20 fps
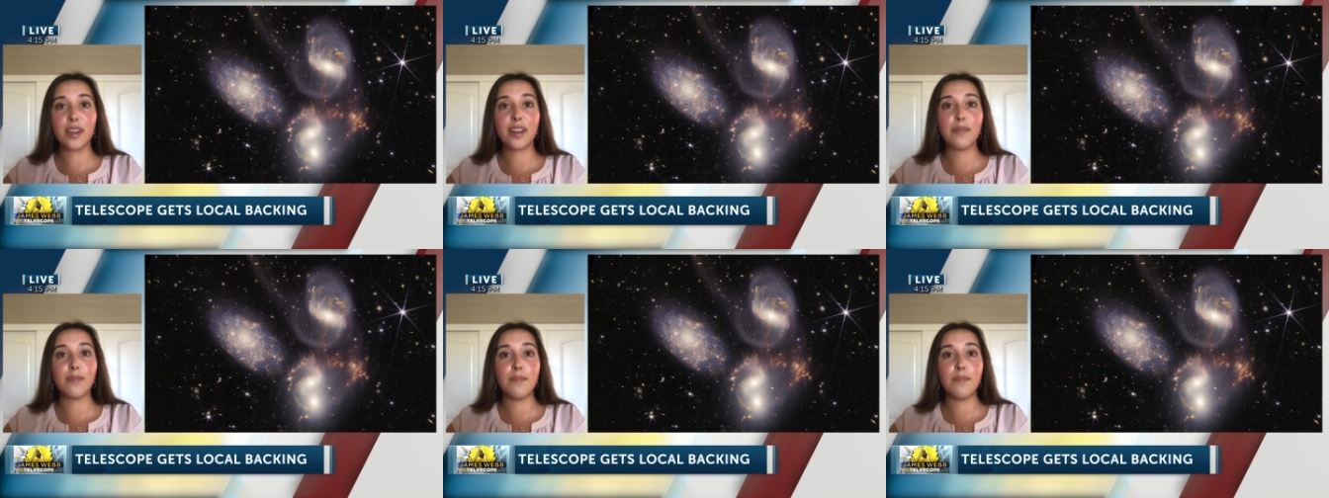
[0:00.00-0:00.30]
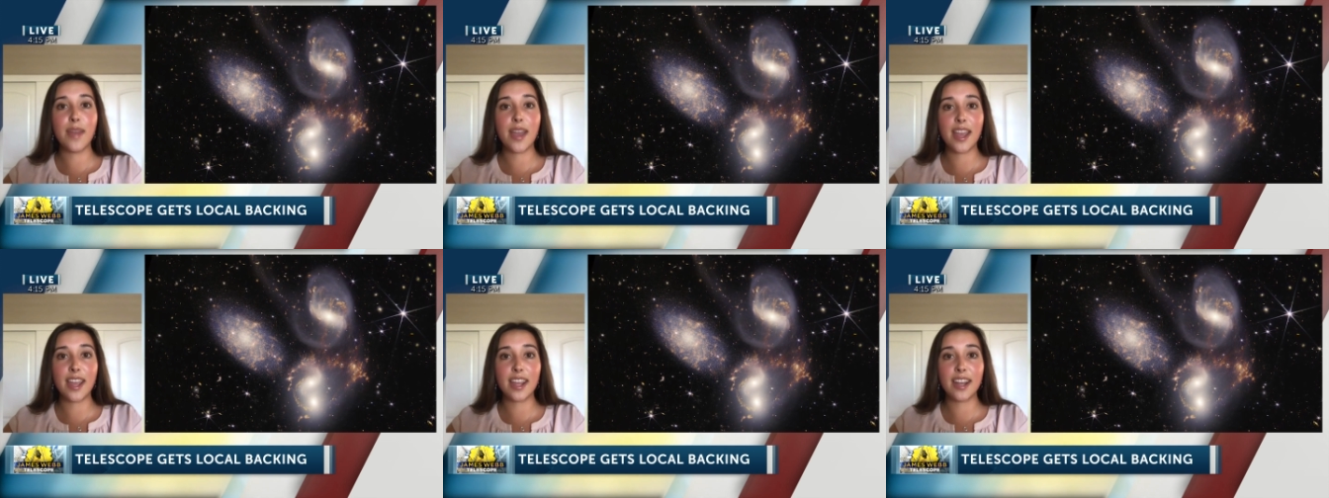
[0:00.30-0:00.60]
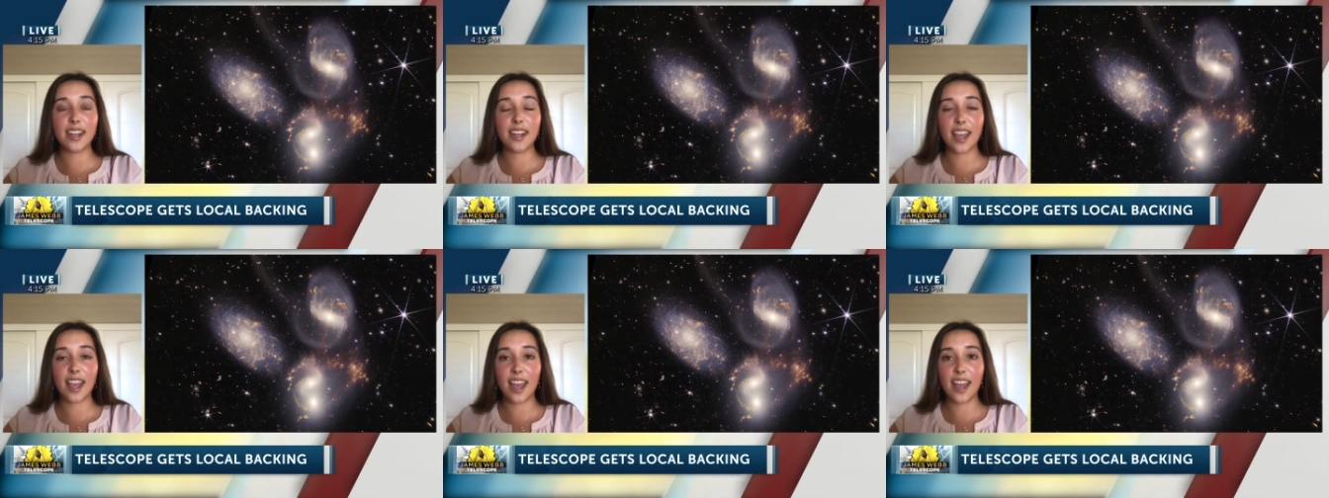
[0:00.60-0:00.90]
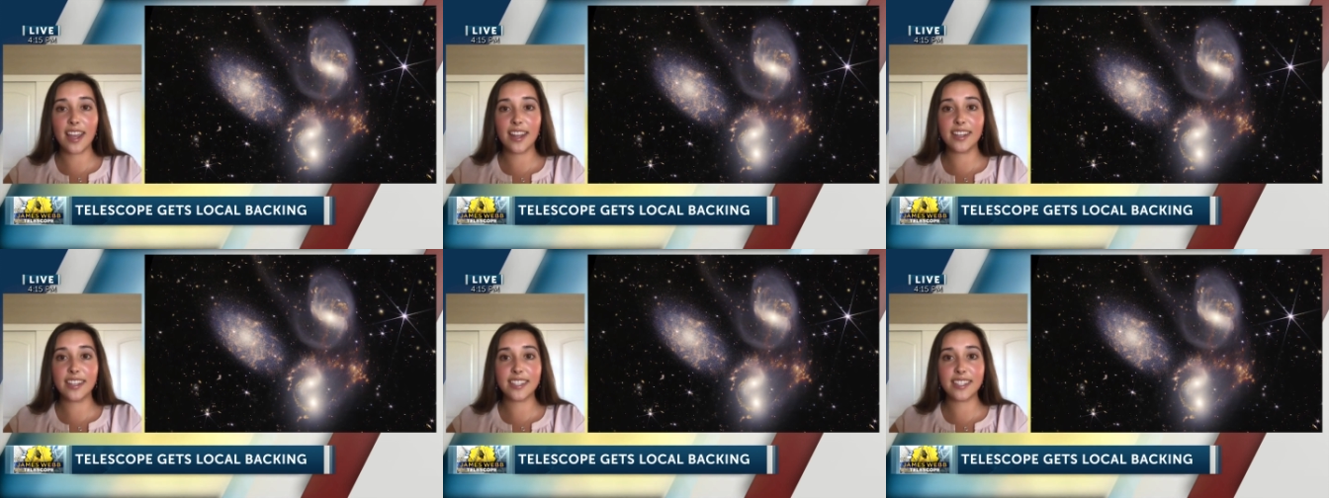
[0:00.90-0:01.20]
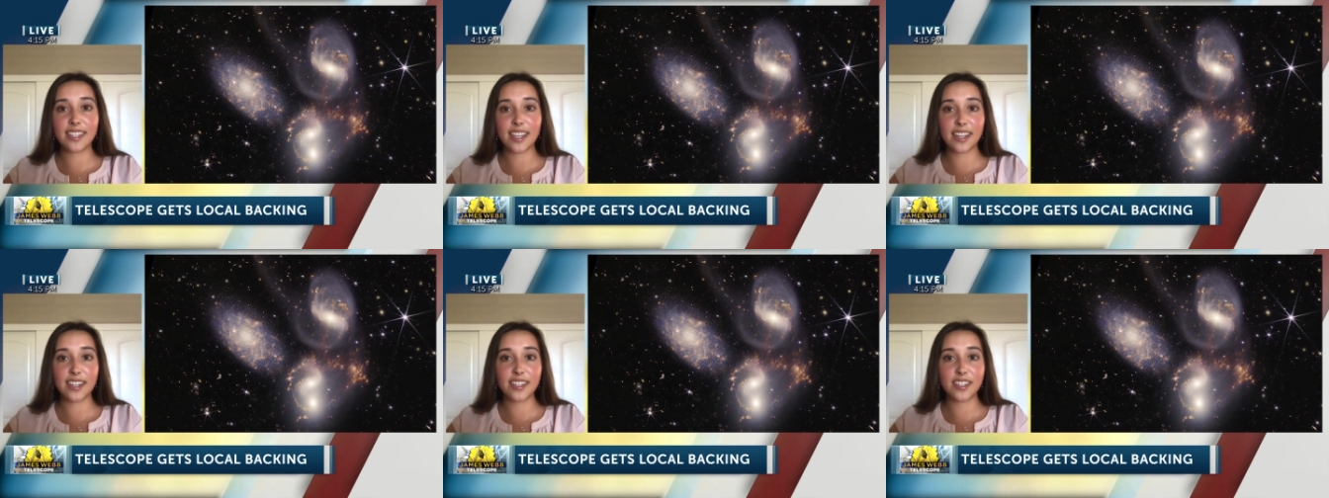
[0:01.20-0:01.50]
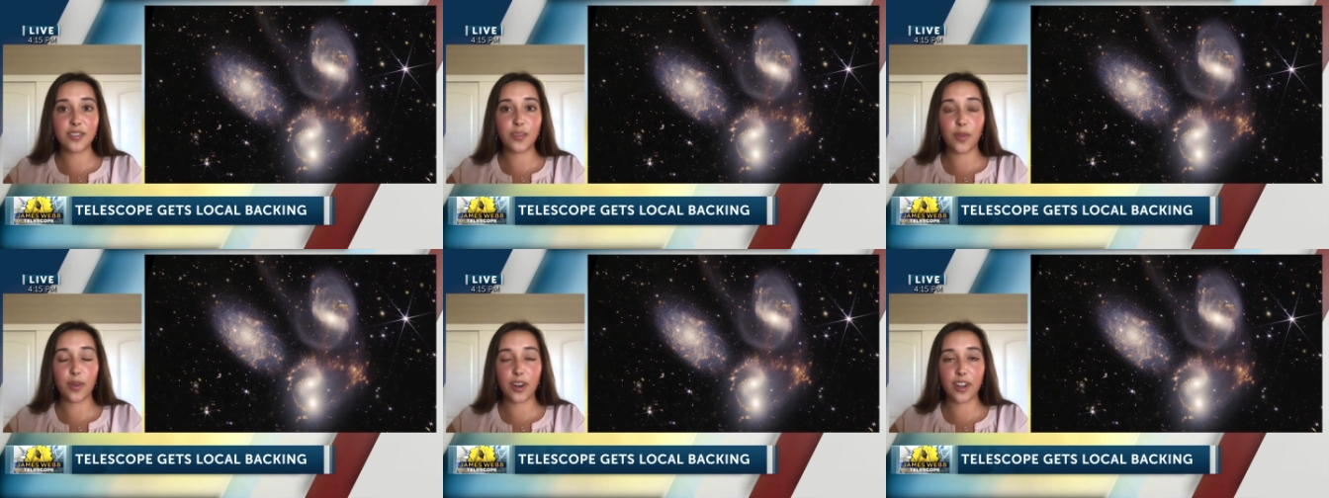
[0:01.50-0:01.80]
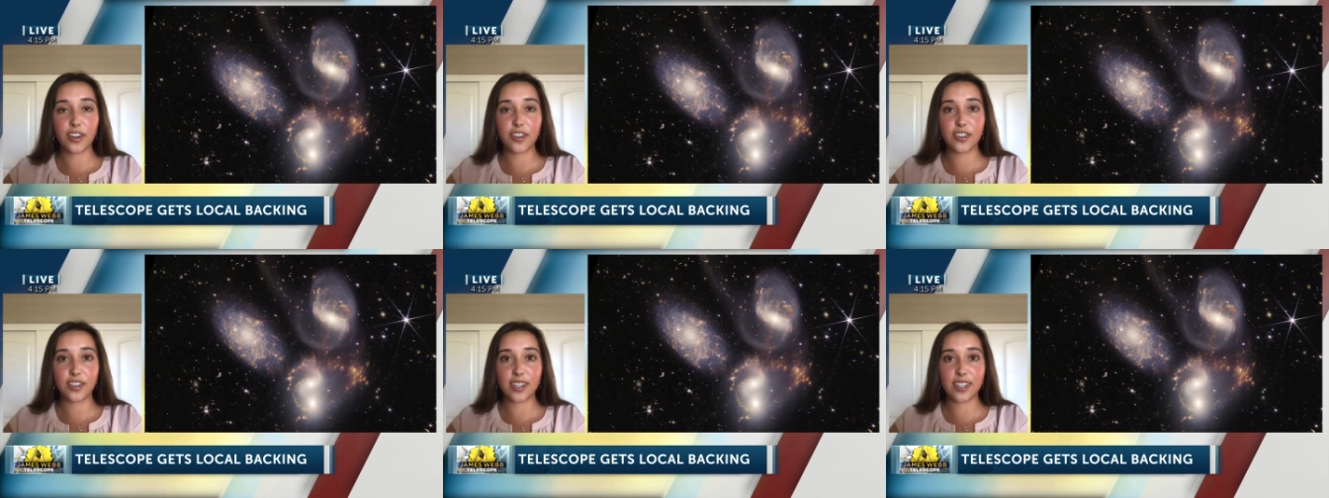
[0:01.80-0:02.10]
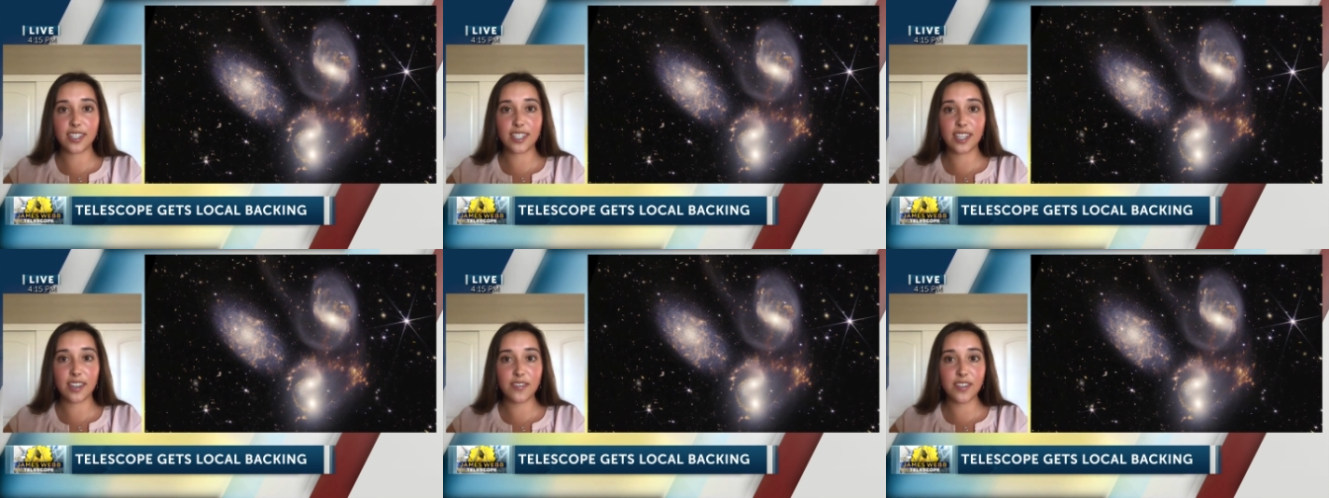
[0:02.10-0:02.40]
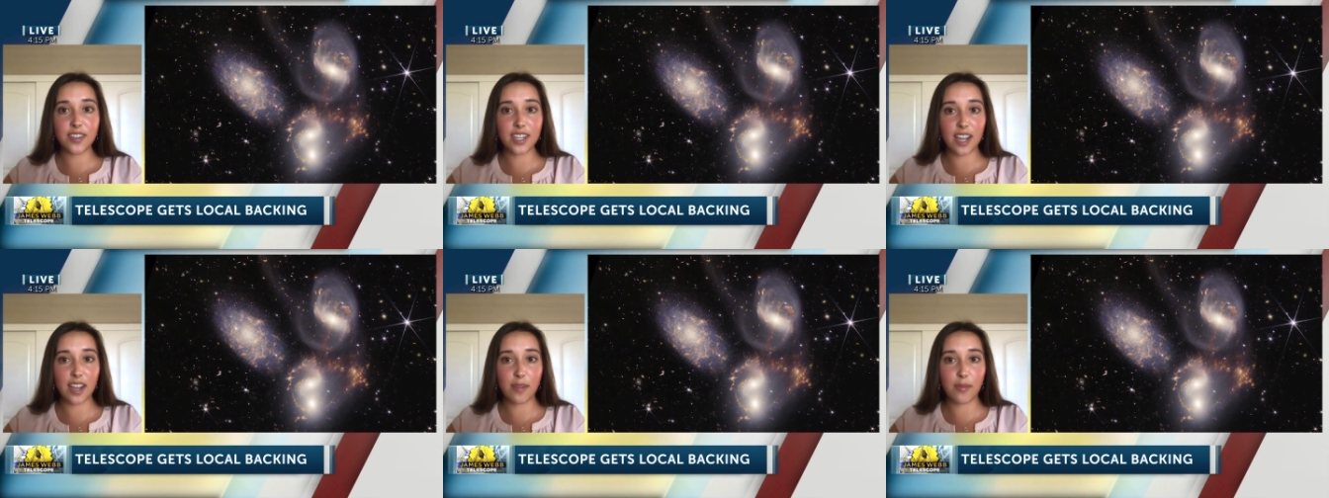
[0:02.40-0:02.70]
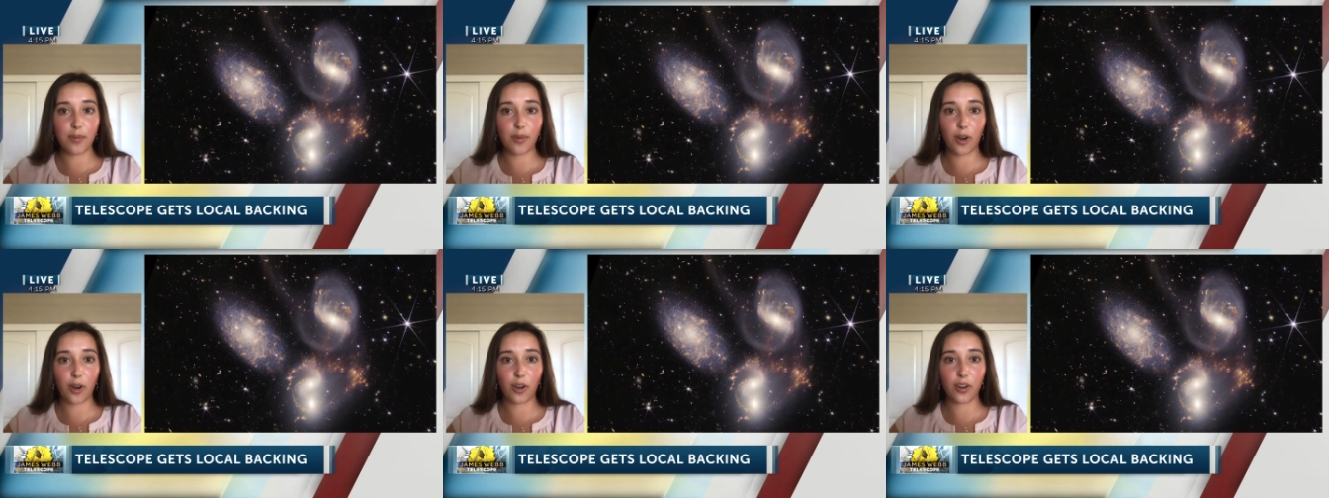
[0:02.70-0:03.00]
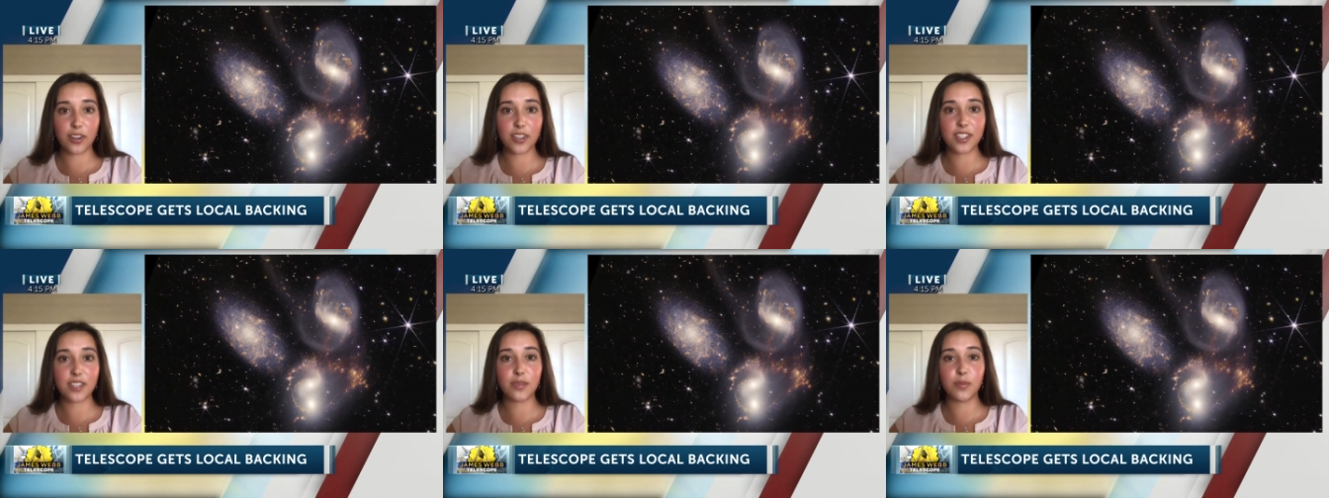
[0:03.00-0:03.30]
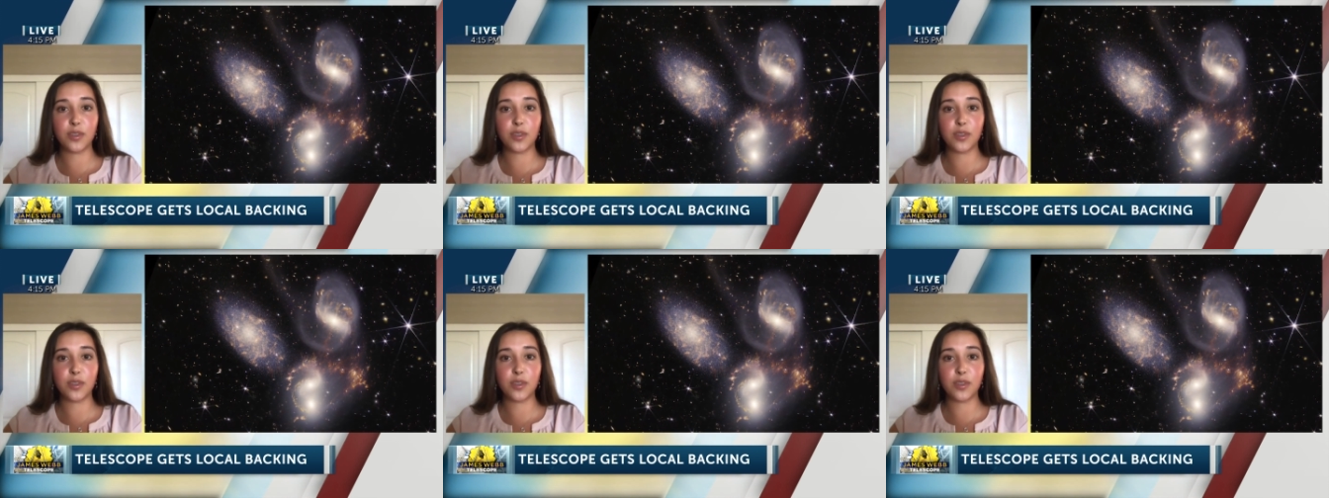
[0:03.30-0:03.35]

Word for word: made and sent 178 parts,